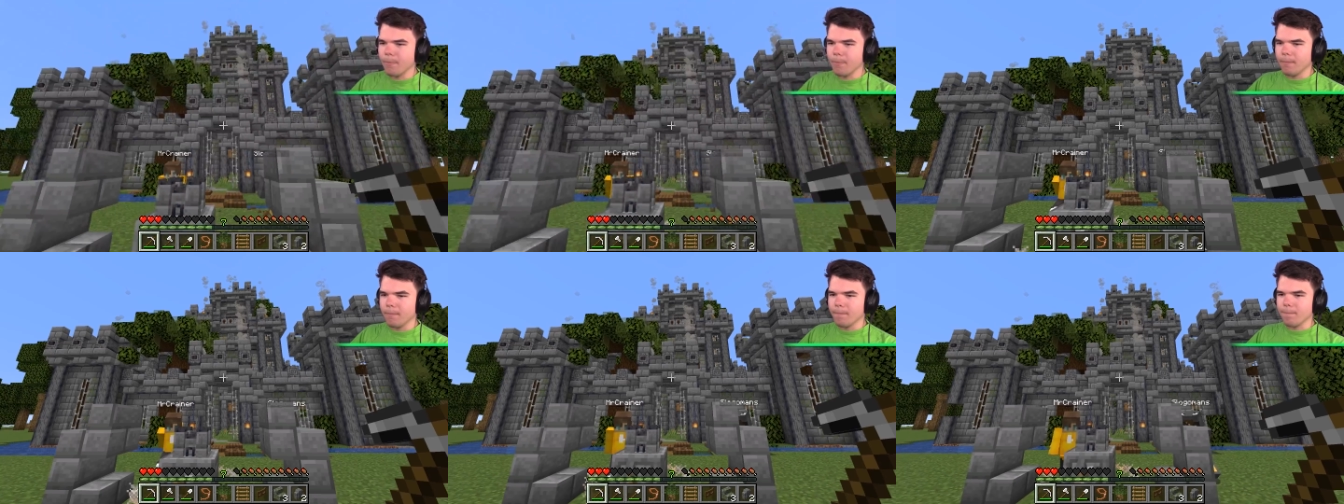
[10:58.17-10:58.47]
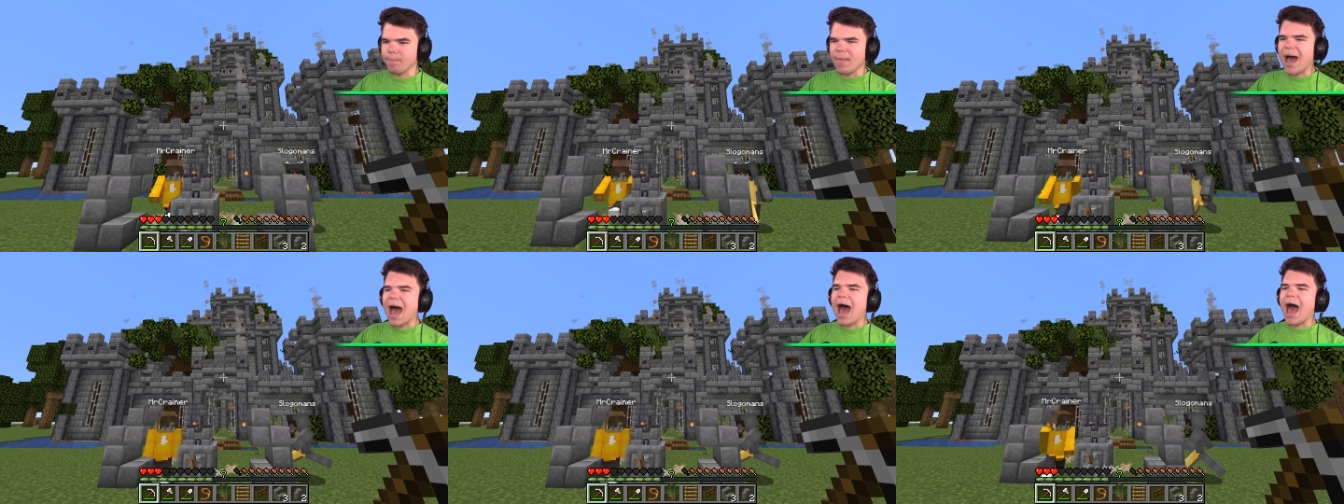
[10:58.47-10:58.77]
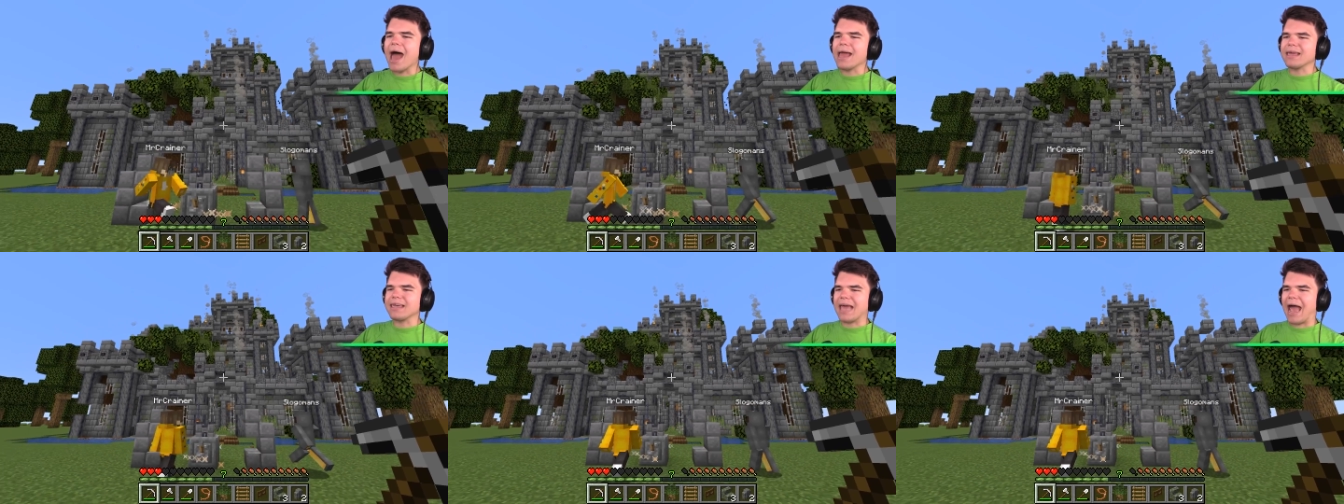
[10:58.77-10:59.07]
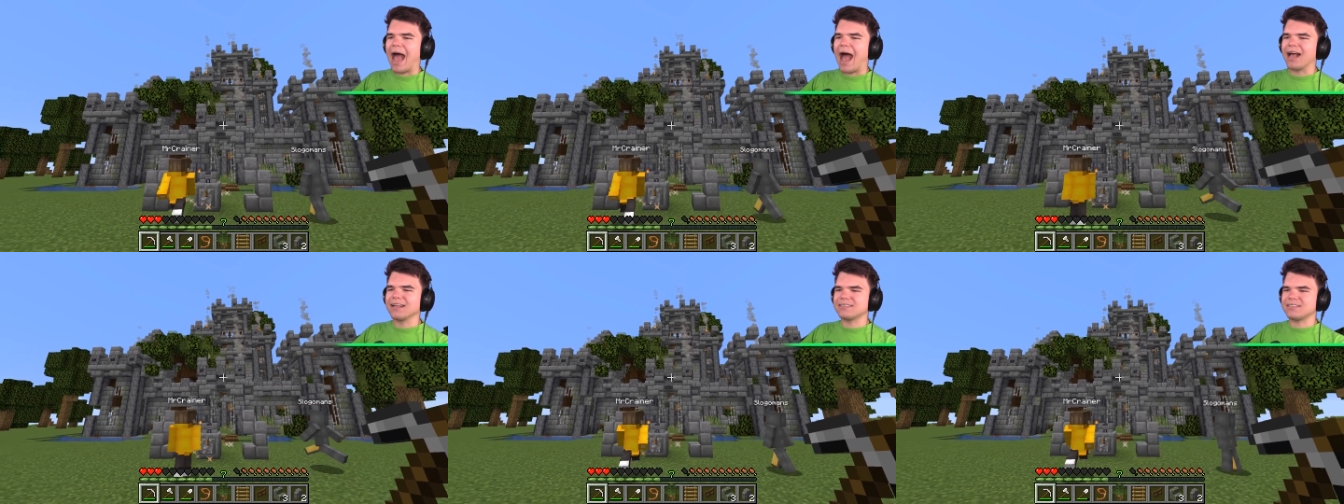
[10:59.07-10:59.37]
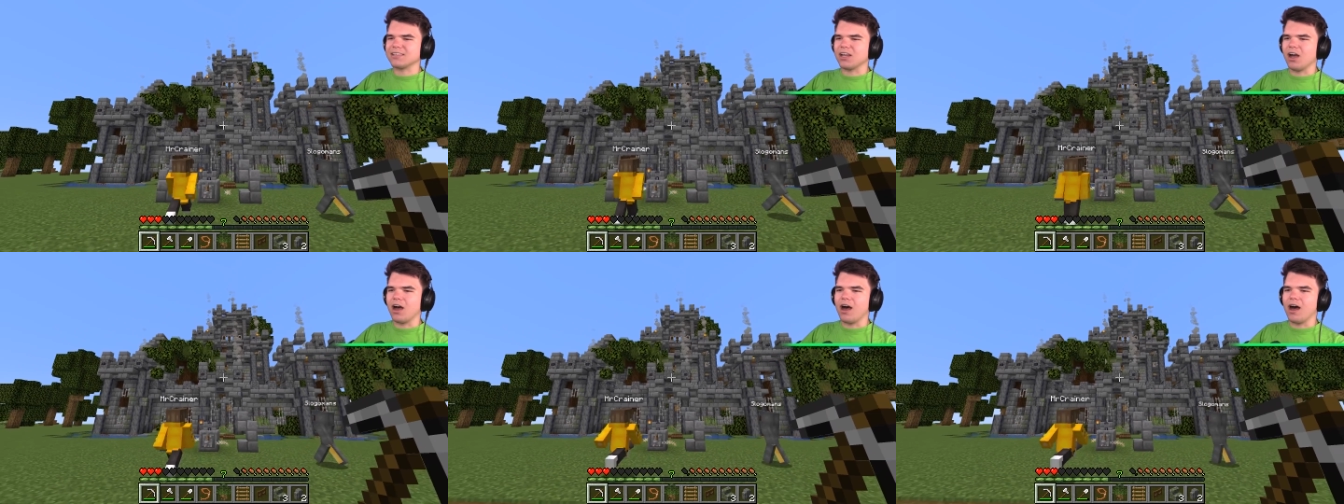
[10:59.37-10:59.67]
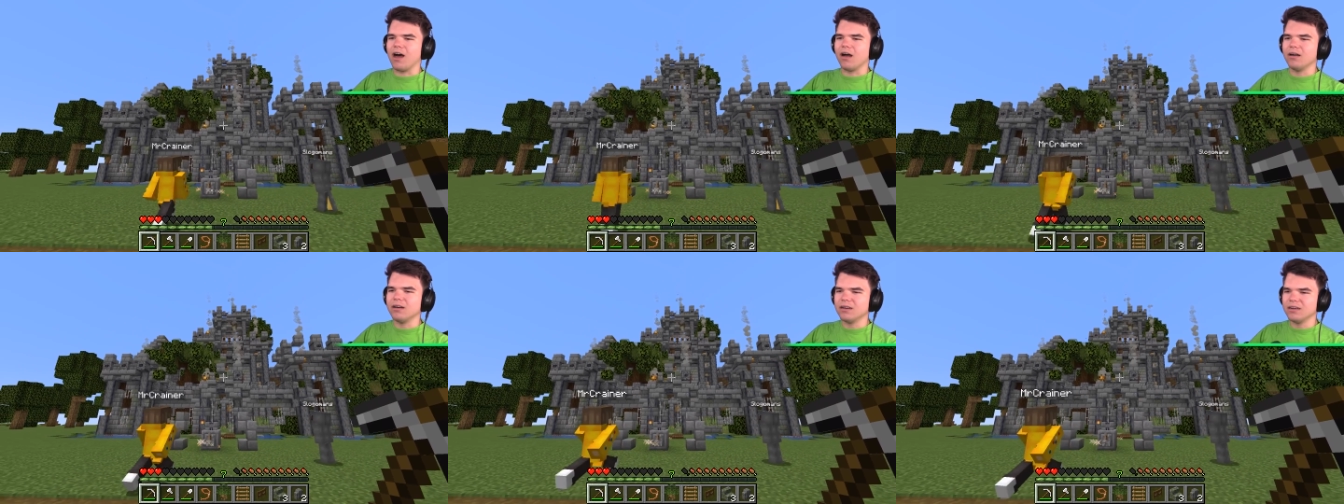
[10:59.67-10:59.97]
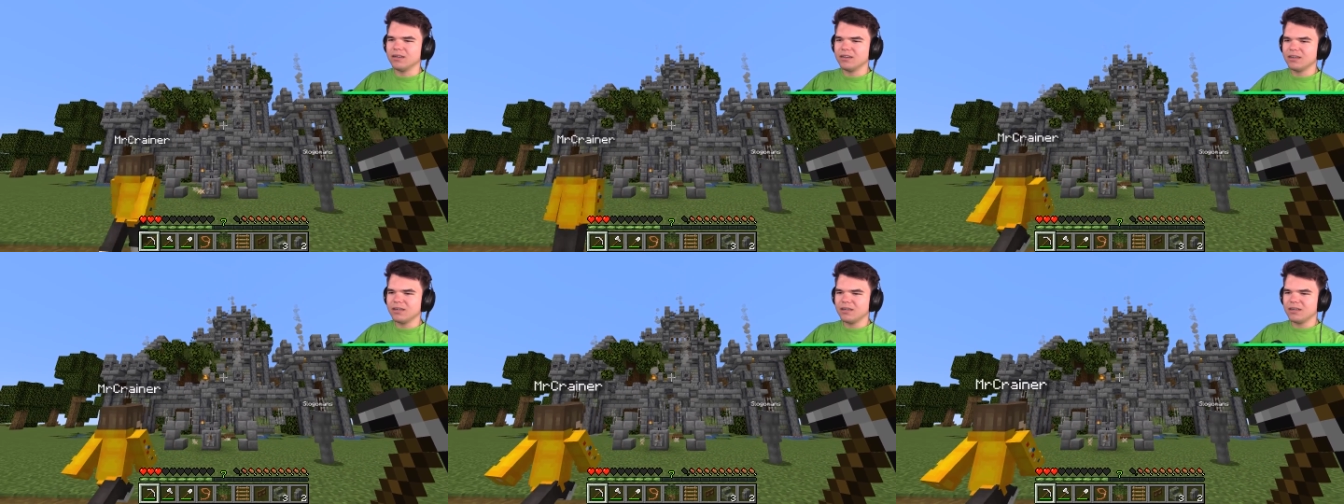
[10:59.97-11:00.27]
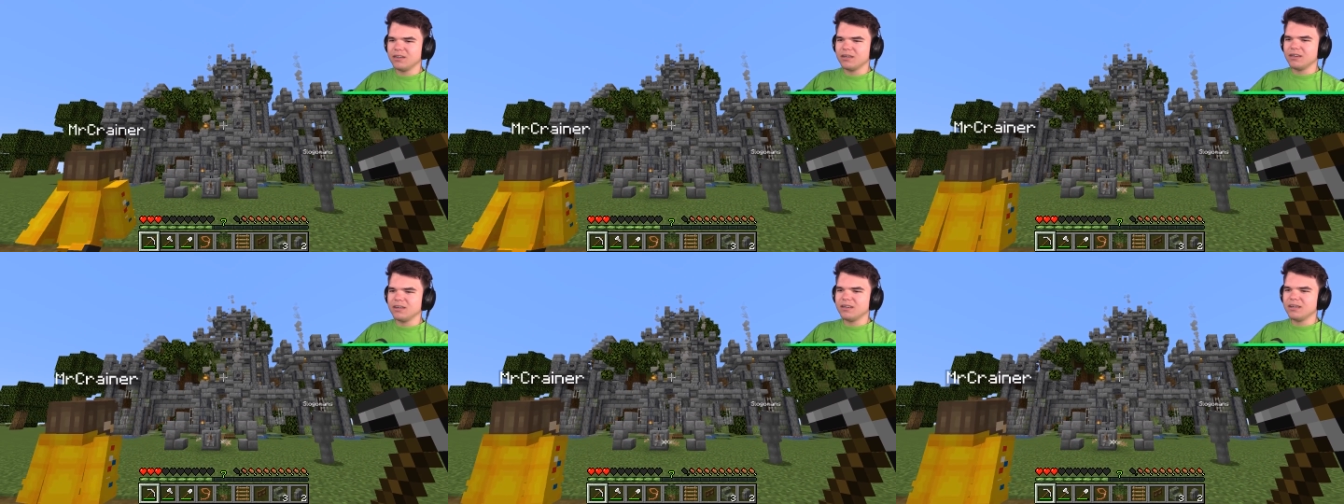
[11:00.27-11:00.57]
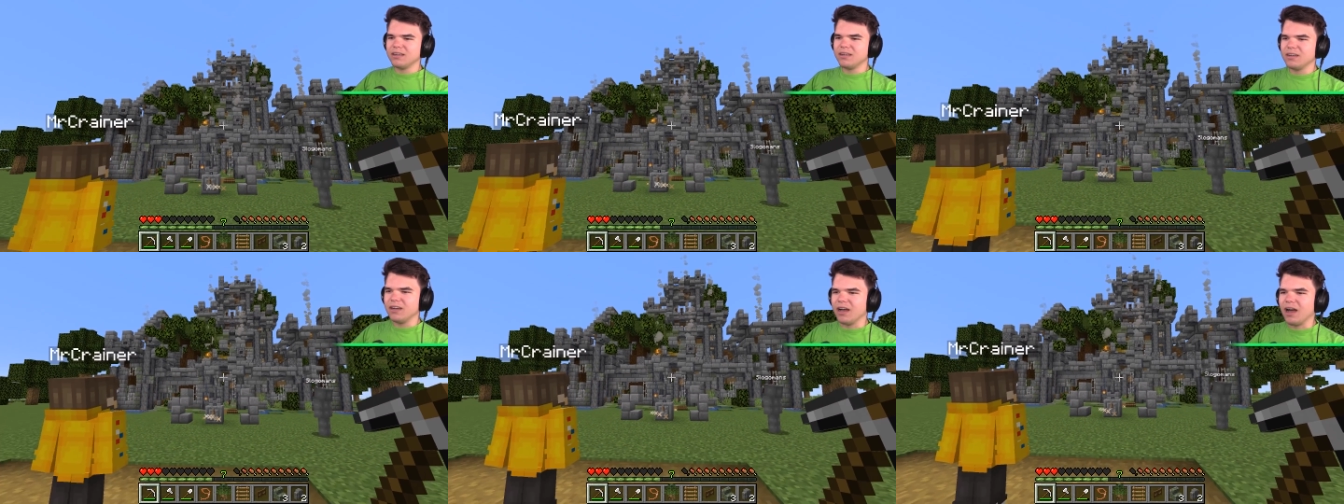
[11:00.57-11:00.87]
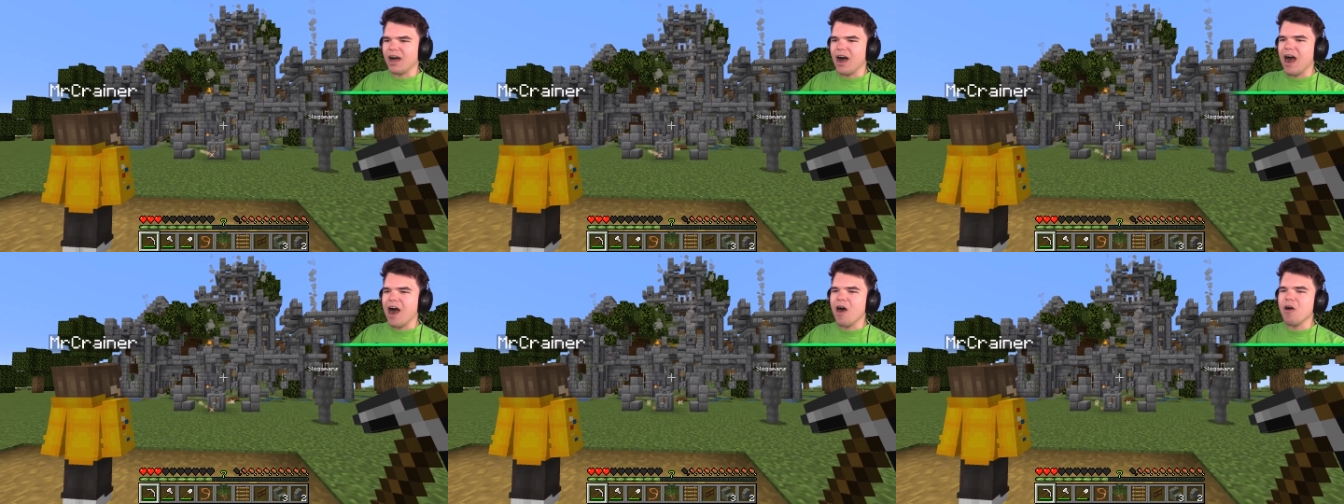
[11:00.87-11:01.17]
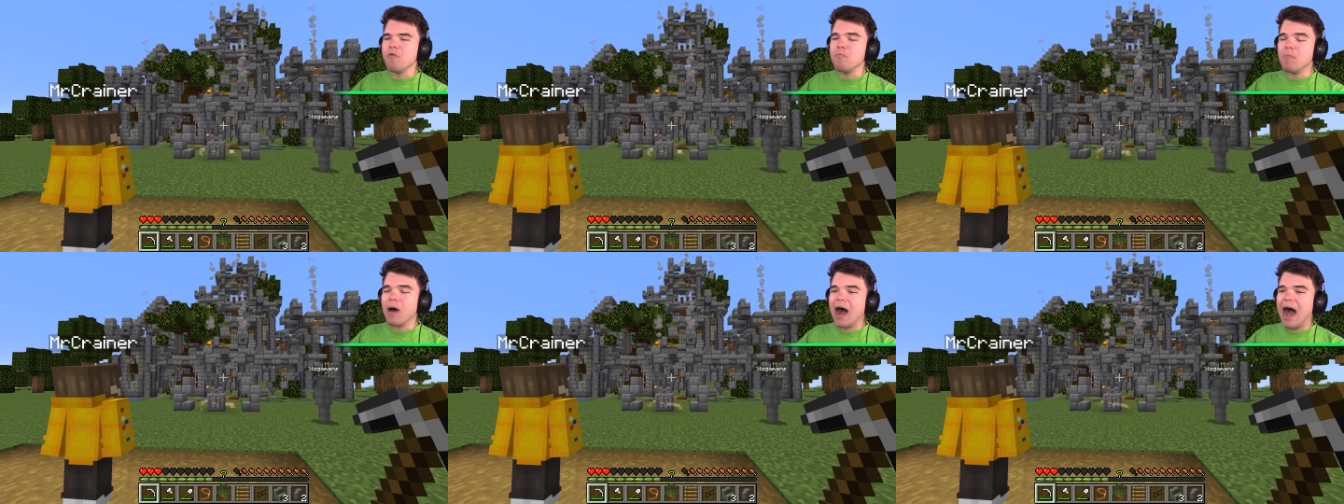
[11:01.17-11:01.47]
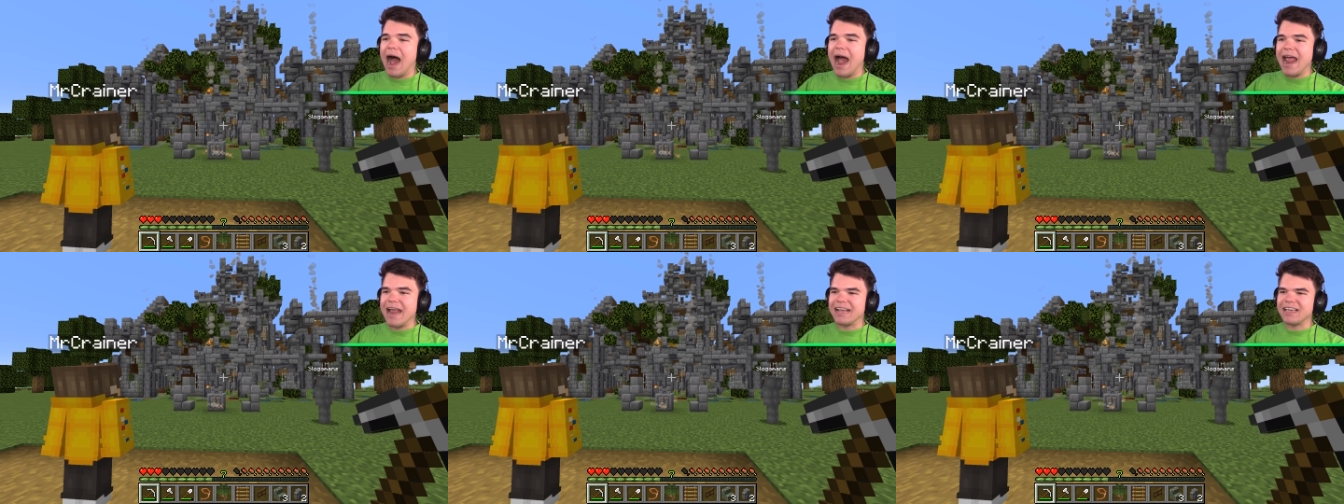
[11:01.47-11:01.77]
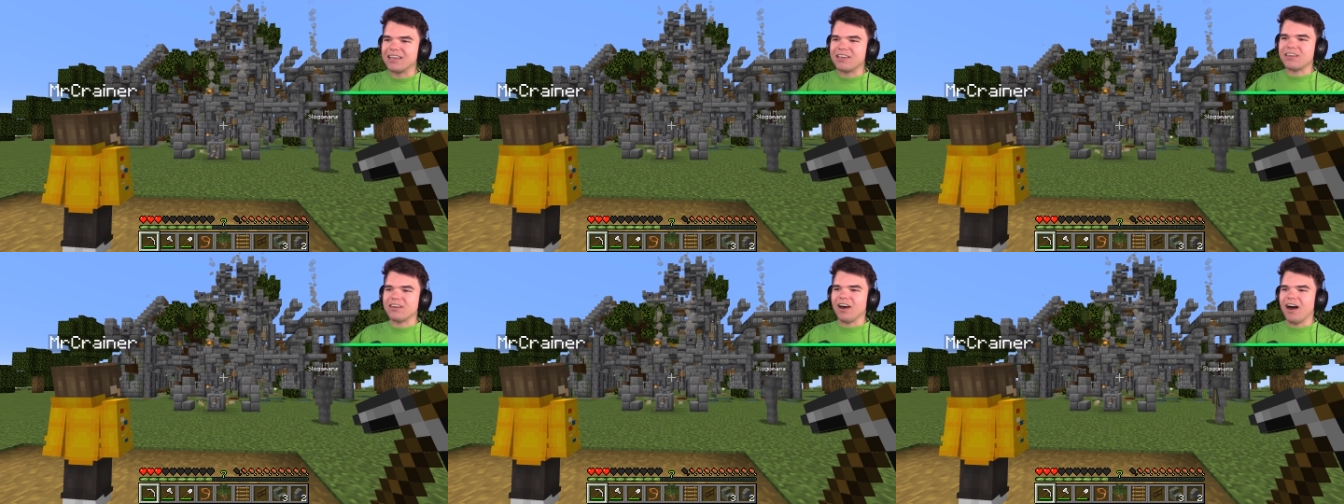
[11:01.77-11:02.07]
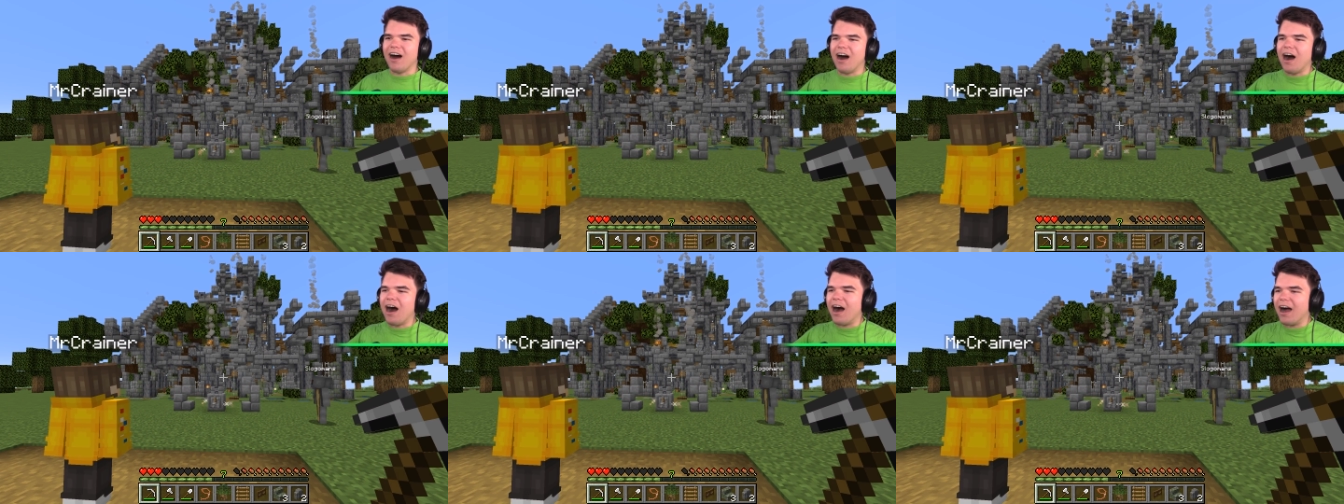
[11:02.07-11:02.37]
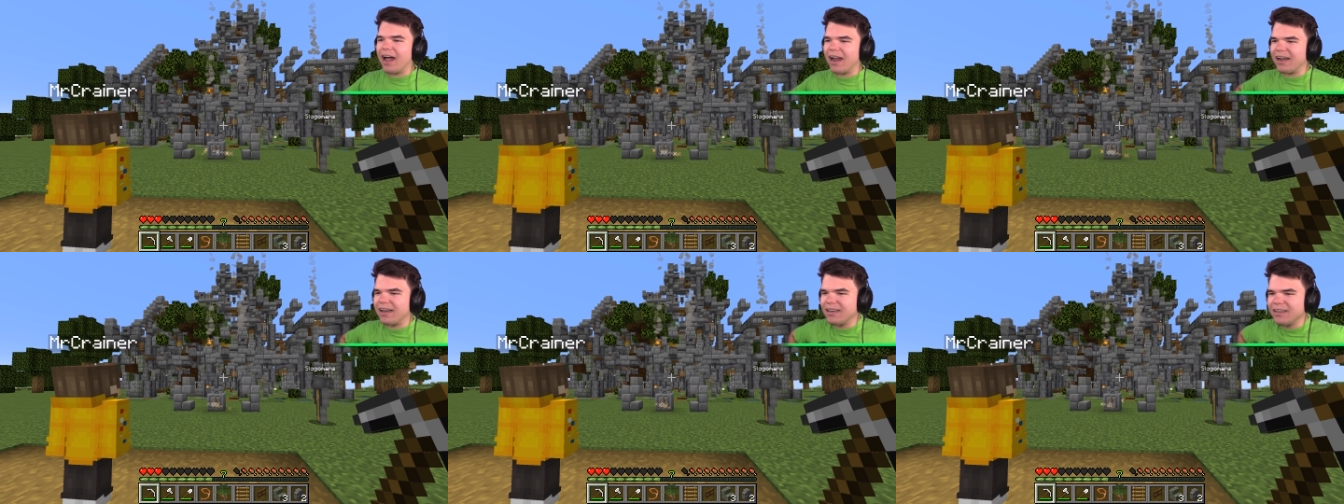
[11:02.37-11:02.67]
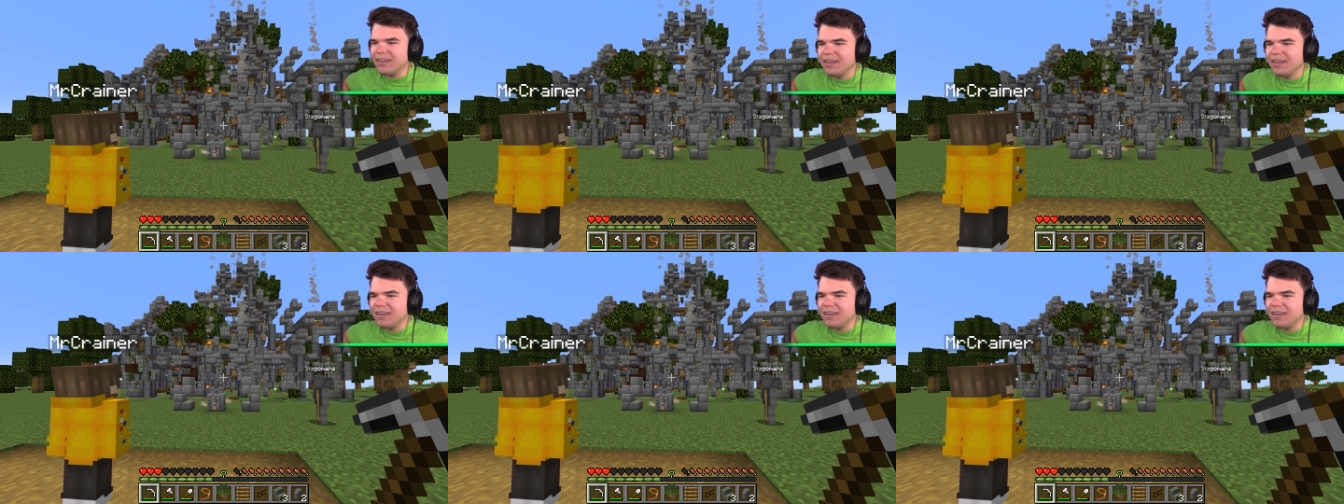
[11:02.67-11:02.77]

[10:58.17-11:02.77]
Sort of. Bye, yeah. castle! And it's gone. Goodbye. Oh, my God.